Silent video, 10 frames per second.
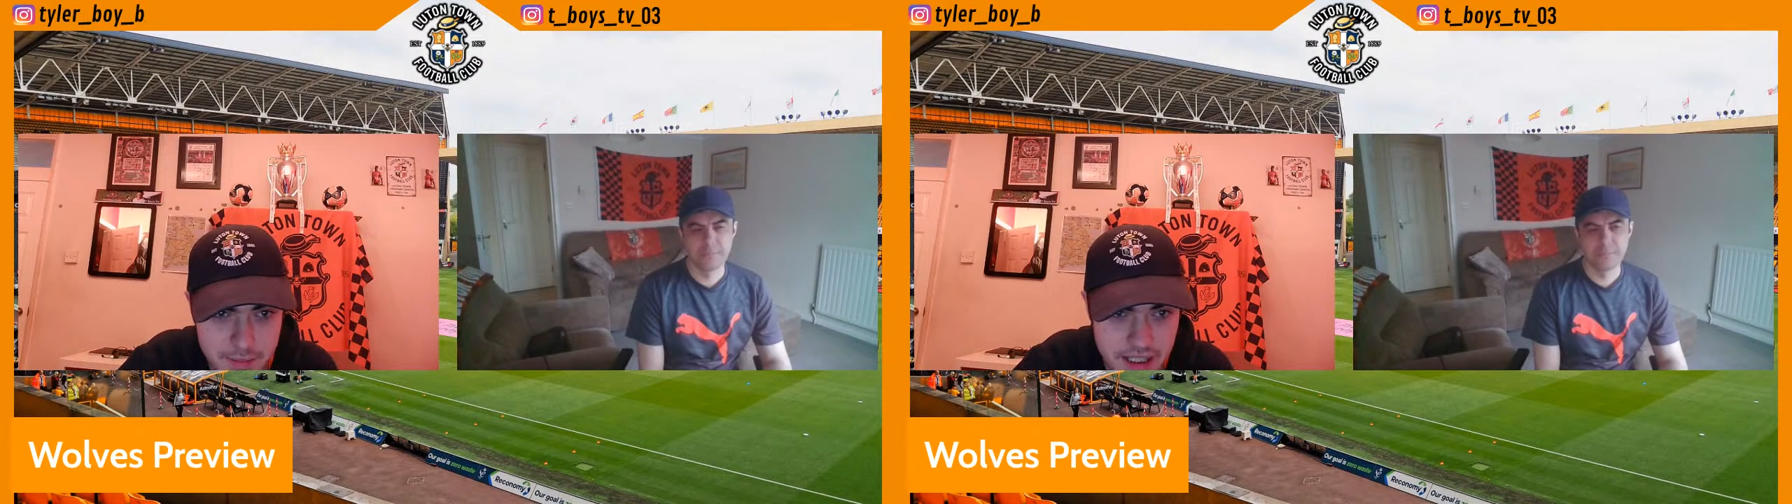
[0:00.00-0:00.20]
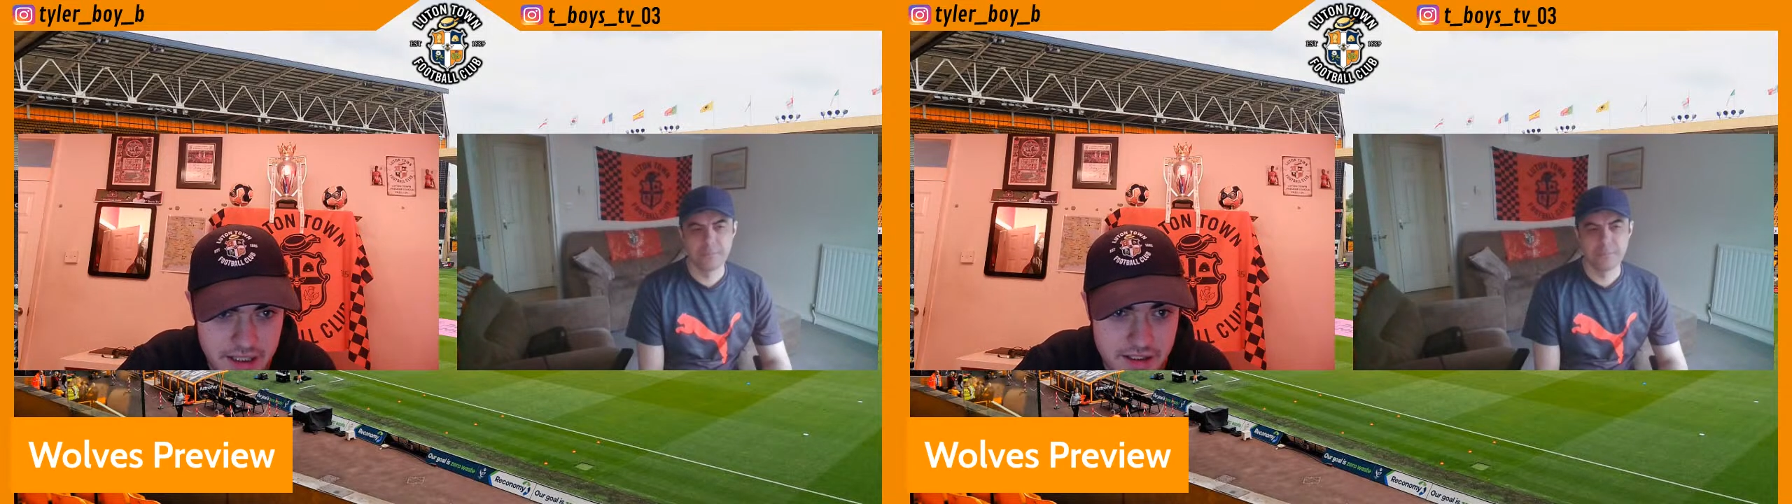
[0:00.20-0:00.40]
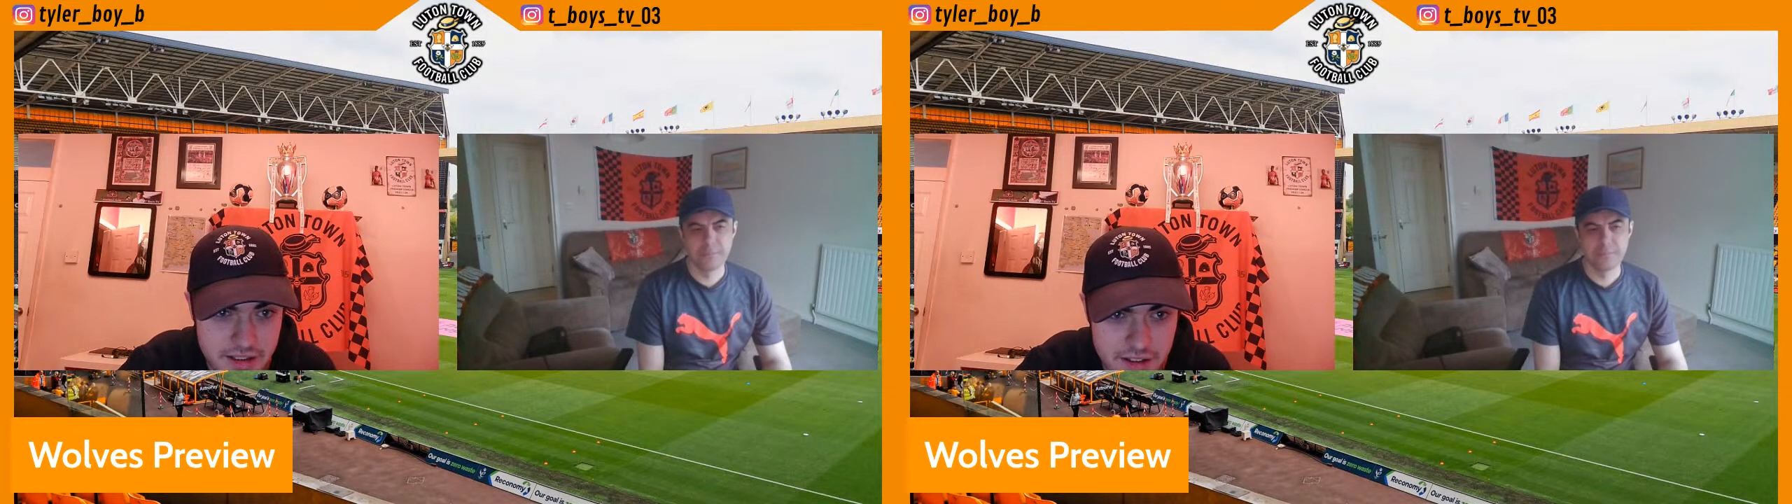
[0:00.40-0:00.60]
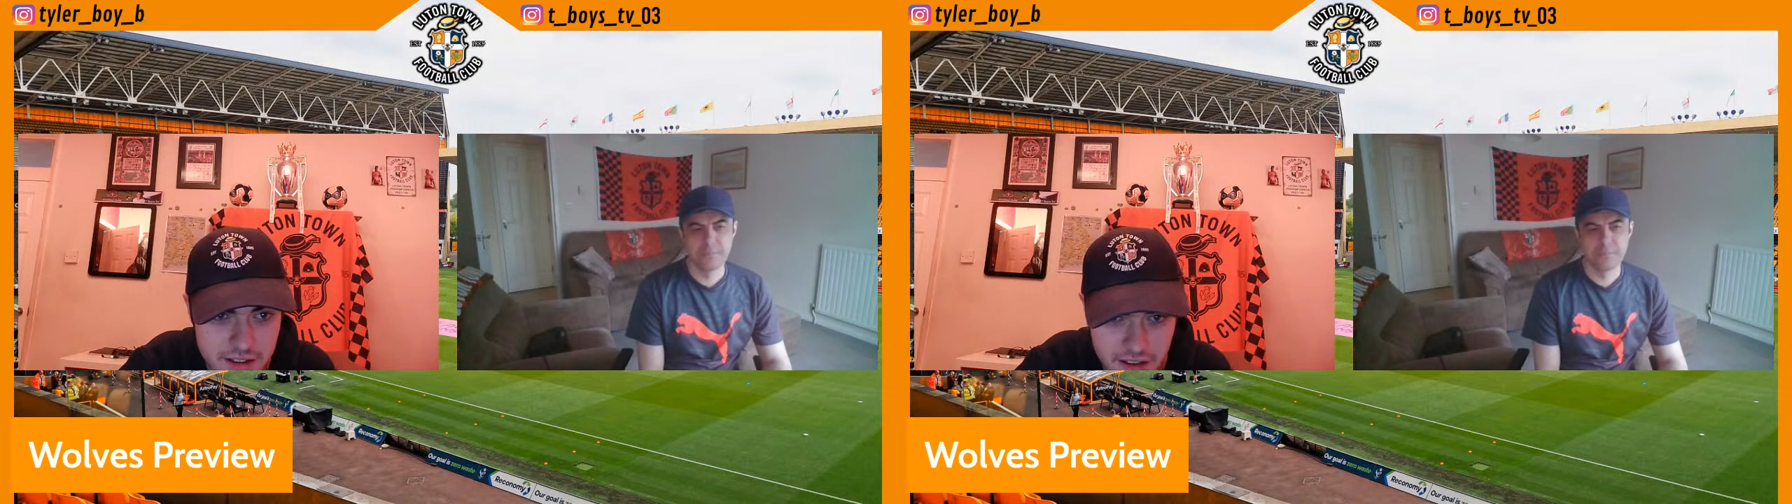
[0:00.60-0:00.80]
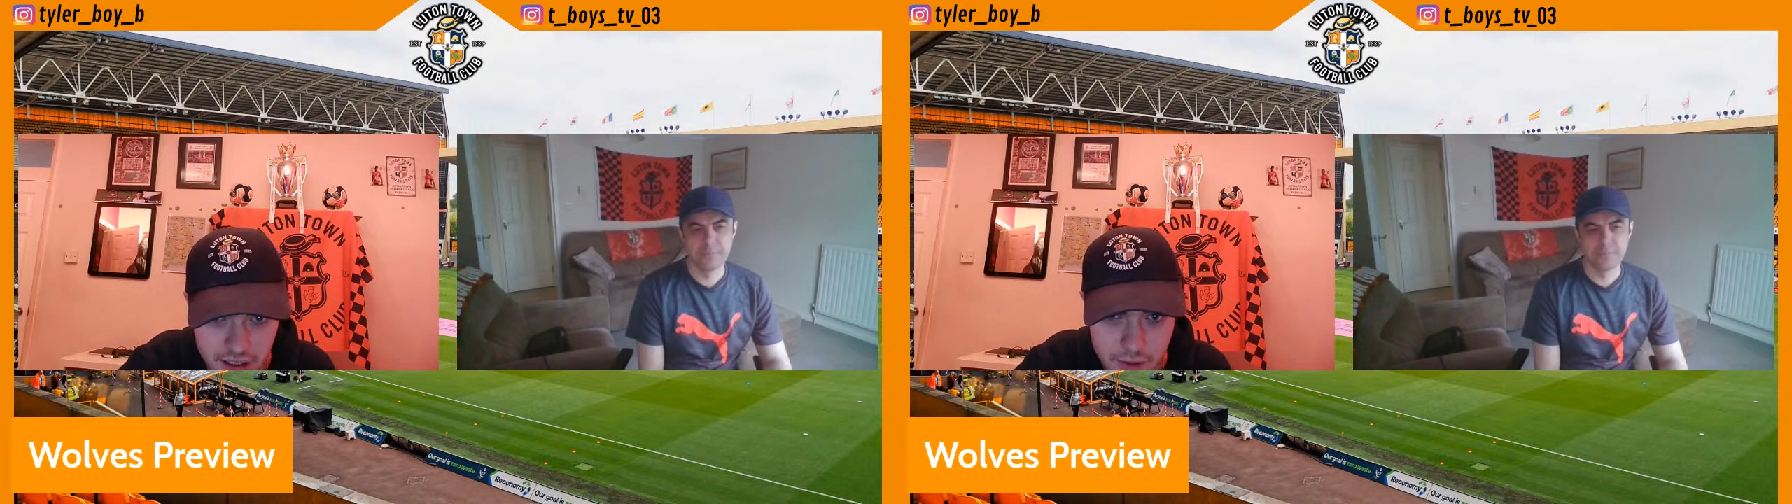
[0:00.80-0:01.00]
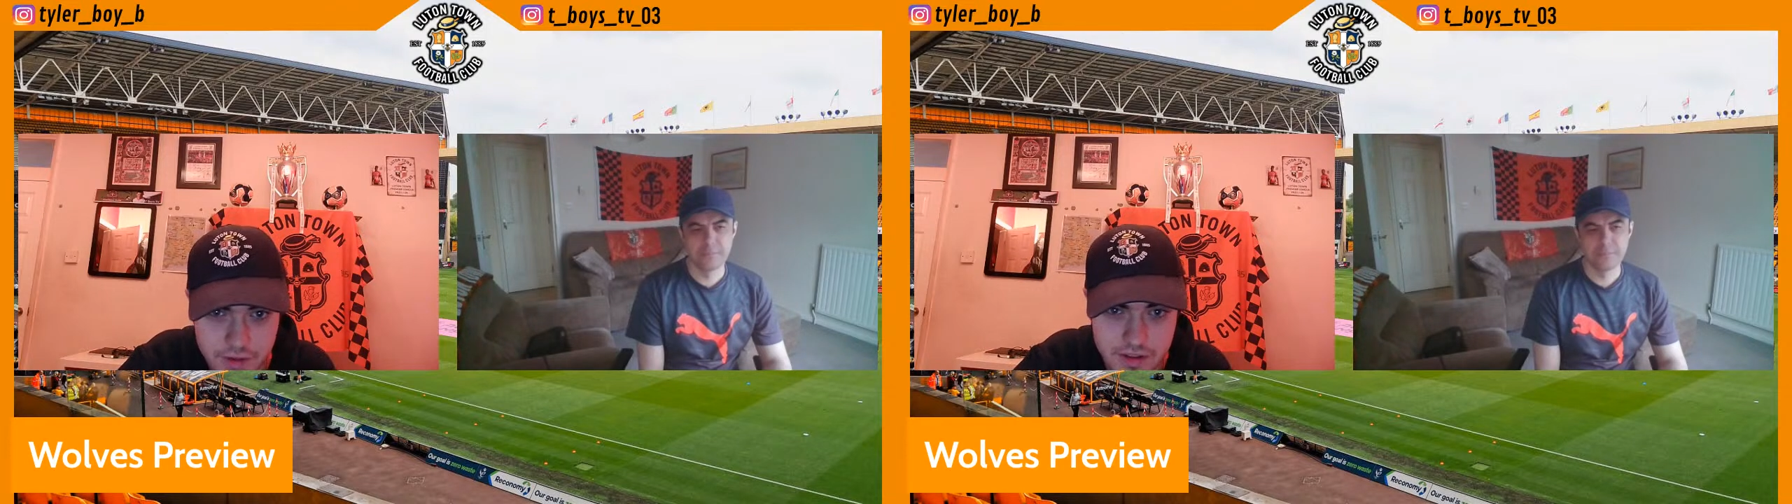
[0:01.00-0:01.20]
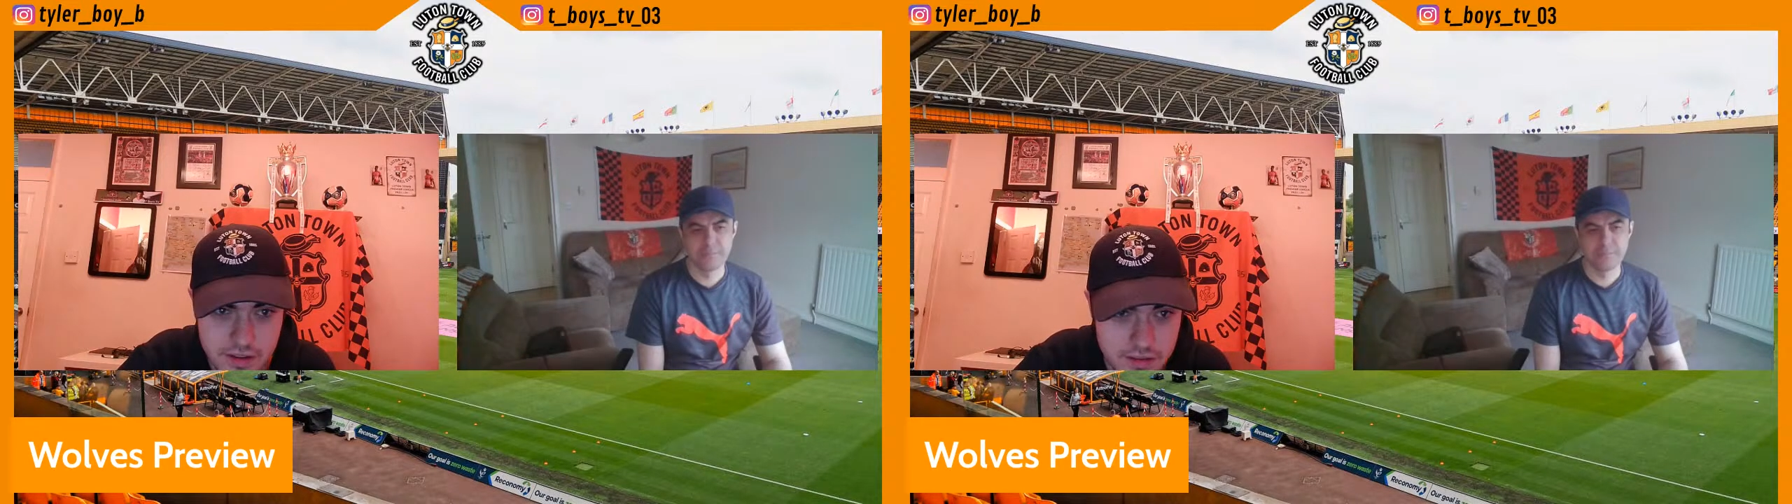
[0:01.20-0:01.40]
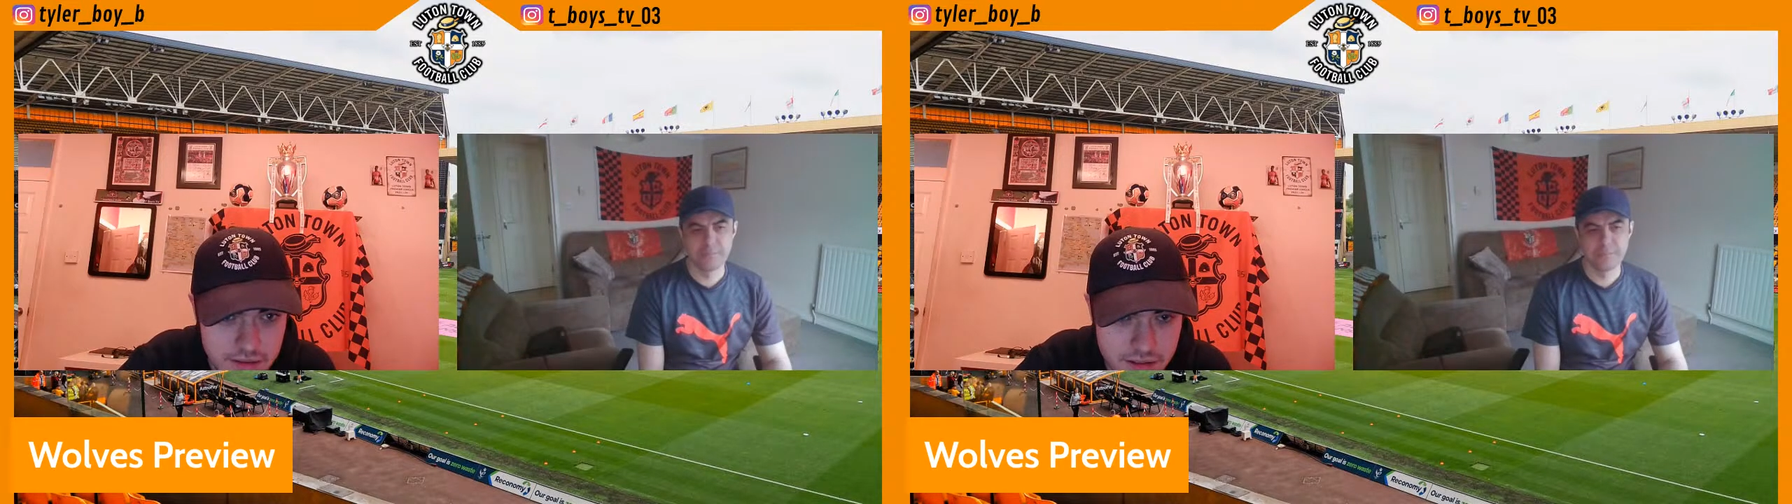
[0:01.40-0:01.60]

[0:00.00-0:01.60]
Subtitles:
back the closer,